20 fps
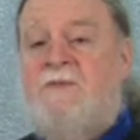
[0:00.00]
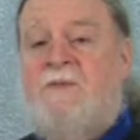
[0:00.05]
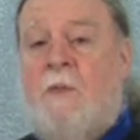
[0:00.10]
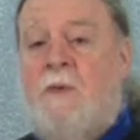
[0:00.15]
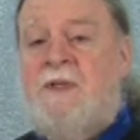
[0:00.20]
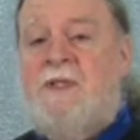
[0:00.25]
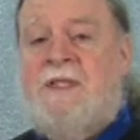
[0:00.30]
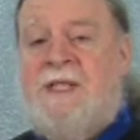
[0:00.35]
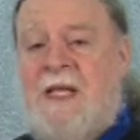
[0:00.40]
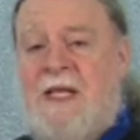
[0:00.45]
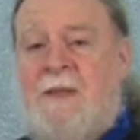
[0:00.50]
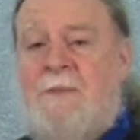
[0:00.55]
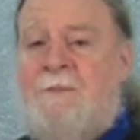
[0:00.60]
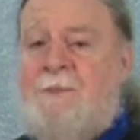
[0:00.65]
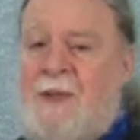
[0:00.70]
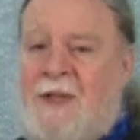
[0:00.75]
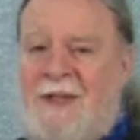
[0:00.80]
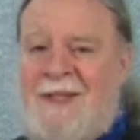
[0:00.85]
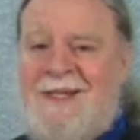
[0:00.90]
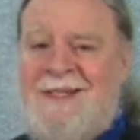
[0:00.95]
$14
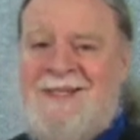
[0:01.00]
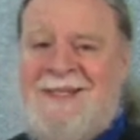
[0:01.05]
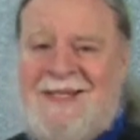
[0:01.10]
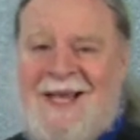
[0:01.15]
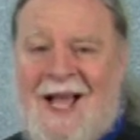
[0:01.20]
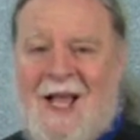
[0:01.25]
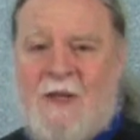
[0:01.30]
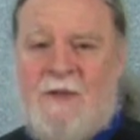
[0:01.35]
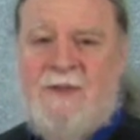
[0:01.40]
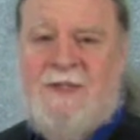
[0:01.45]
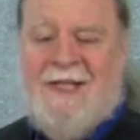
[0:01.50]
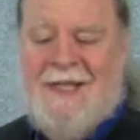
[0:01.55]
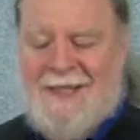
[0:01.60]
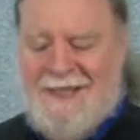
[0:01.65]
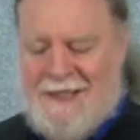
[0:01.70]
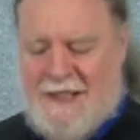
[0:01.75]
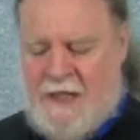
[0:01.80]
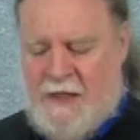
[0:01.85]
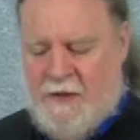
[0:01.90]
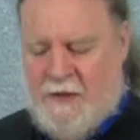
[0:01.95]
billion a
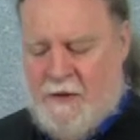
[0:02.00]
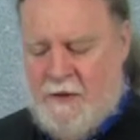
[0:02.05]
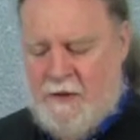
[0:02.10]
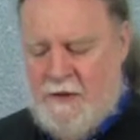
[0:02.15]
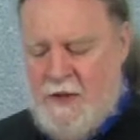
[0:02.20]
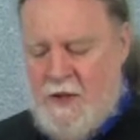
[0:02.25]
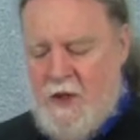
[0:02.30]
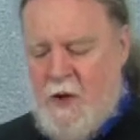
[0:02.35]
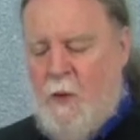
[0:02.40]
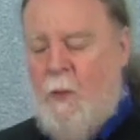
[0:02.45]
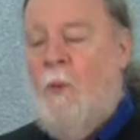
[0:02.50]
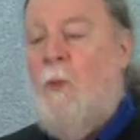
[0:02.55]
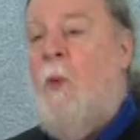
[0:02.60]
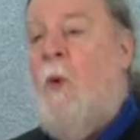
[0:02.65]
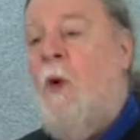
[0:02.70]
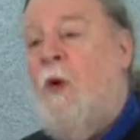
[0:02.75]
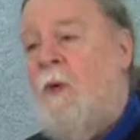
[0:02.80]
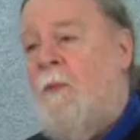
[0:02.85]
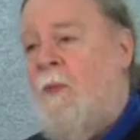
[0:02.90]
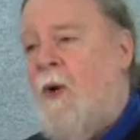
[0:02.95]
year,
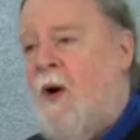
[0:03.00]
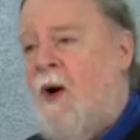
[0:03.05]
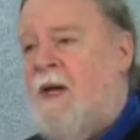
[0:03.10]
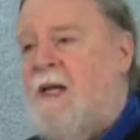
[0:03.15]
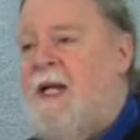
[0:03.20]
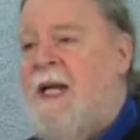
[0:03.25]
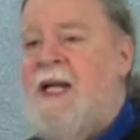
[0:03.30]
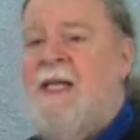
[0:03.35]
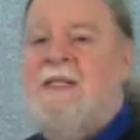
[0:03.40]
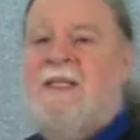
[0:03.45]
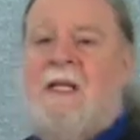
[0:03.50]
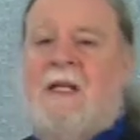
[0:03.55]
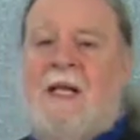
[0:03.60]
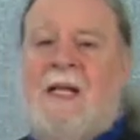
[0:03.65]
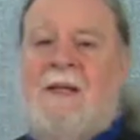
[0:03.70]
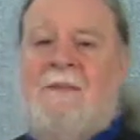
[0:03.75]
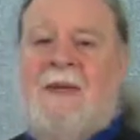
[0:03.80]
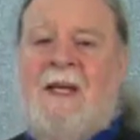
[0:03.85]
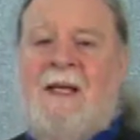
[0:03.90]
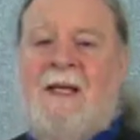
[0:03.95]
Walmart is
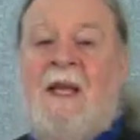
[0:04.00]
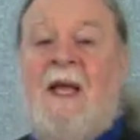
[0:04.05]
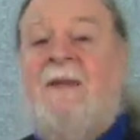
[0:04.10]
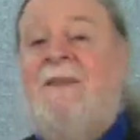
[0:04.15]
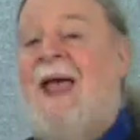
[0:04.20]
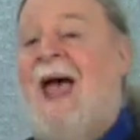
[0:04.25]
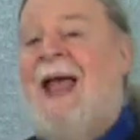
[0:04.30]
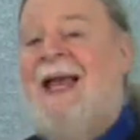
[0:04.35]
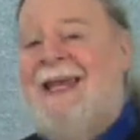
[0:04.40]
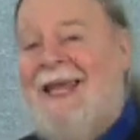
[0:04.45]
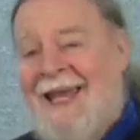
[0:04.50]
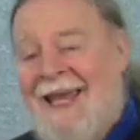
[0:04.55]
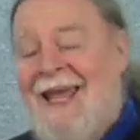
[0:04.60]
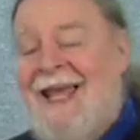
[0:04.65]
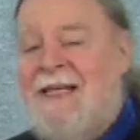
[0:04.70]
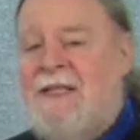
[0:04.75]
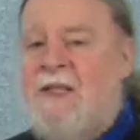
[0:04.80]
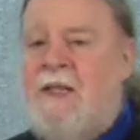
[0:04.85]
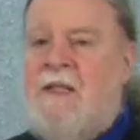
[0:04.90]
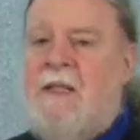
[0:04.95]
claiming that
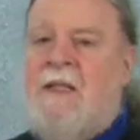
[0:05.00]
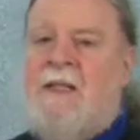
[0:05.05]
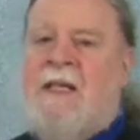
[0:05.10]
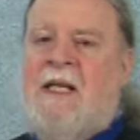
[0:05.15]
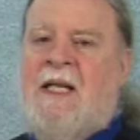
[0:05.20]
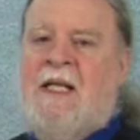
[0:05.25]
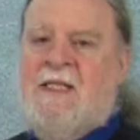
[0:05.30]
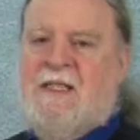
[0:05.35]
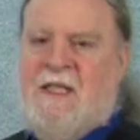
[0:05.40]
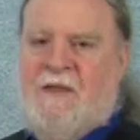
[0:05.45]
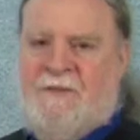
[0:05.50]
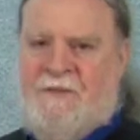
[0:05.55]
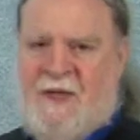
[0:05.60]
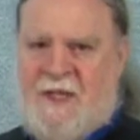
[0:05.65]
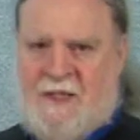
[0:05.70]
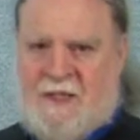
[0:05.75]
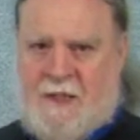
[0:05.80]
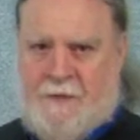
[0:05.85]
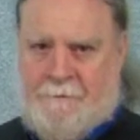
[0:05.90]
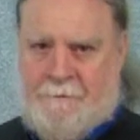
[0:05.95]
it is the
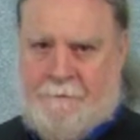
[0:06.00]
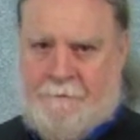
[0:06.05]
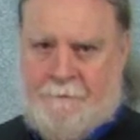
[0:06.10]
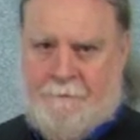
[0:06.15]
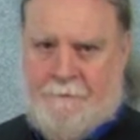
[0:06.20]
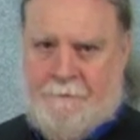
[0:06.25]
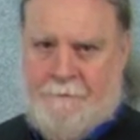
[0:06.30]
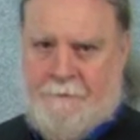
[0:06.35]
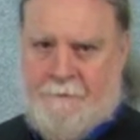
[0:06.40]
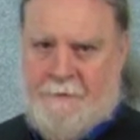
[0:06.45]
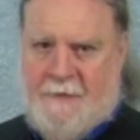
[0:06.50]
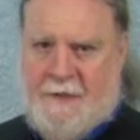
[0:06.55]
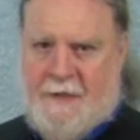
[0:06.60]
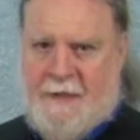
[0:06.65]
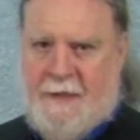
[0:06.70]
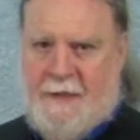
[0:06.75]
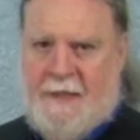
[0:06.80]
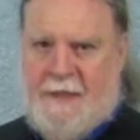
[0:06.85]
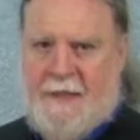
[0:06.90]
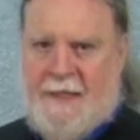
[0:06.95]
victim.
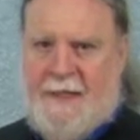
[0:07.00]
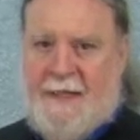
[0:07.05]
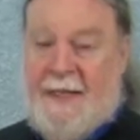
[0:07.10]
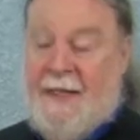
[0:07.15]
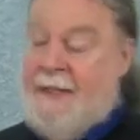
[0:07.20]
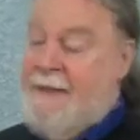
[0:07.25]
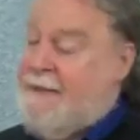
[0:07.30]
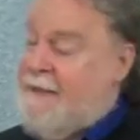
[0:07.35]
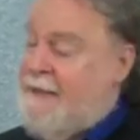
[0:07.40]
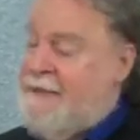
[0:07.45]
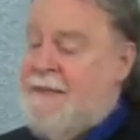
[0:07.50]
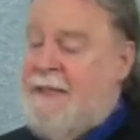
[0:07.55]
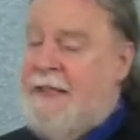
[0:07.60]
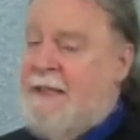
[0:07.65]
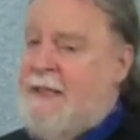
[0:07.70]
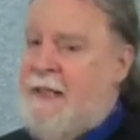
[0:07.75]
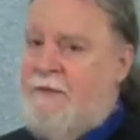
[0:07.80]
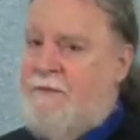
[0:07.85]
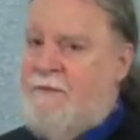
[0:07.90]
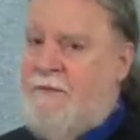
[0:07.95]
And it doesn't
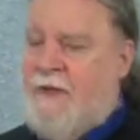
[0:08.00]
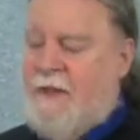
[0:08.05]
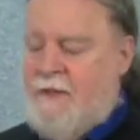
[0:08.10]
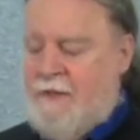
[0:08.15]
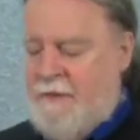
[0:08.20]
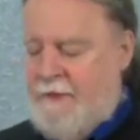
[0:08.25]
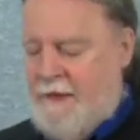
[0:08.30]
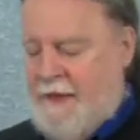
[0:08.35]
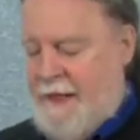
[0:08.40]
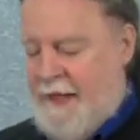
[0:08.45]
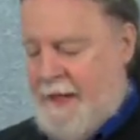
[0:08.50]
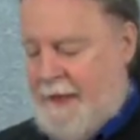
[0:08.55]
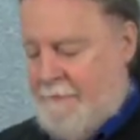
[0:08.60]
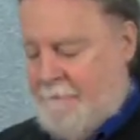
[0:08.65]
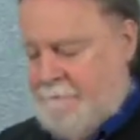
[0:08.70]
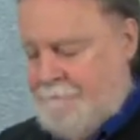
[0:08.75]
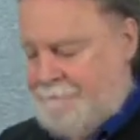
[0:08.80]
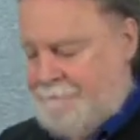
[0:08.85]
get any funnier than that.